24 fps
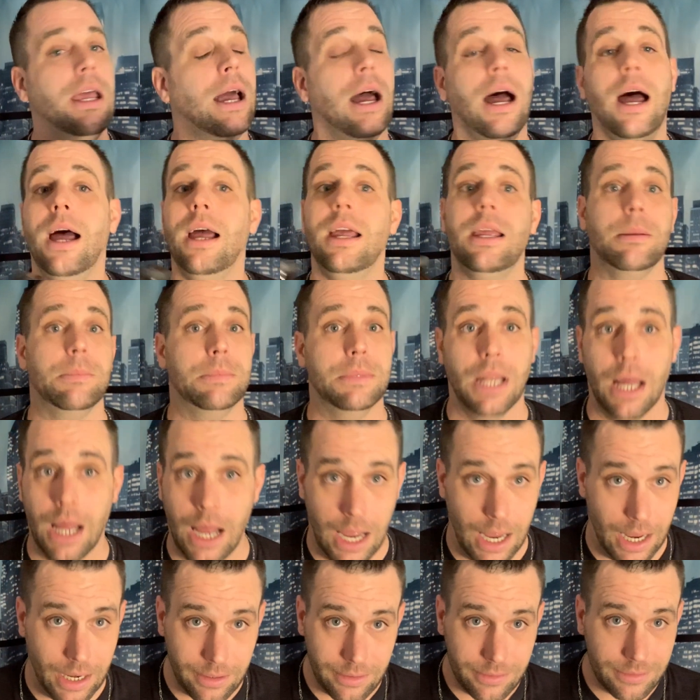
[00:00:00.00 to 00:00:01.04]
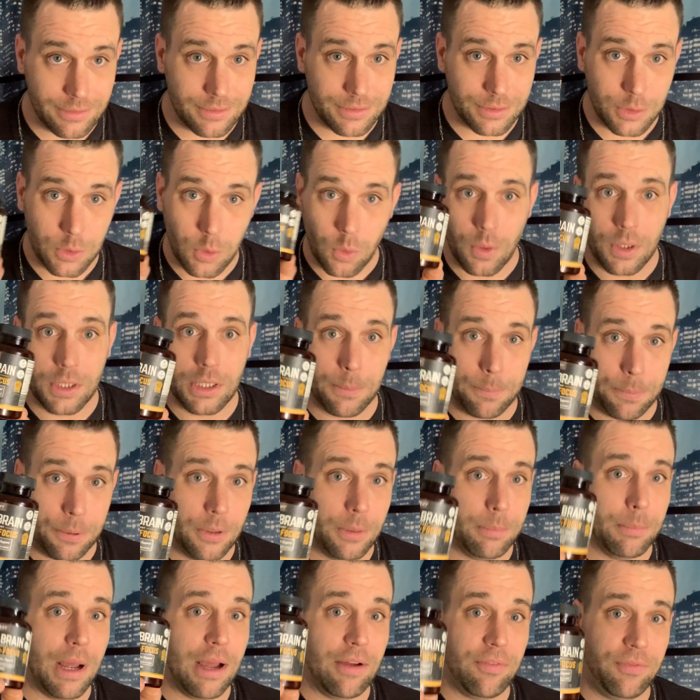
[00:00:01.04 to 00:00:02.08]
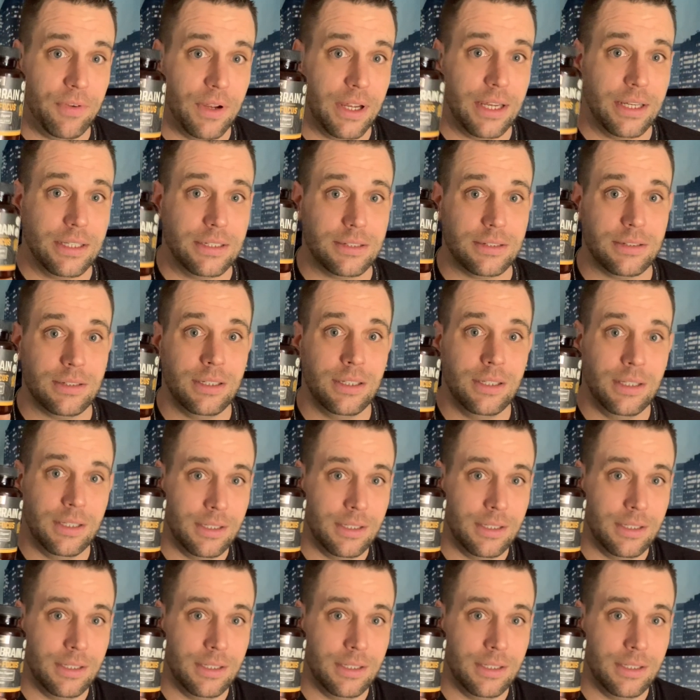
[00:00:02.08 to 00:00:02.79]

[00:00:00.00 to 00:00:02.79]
I am not going to put my face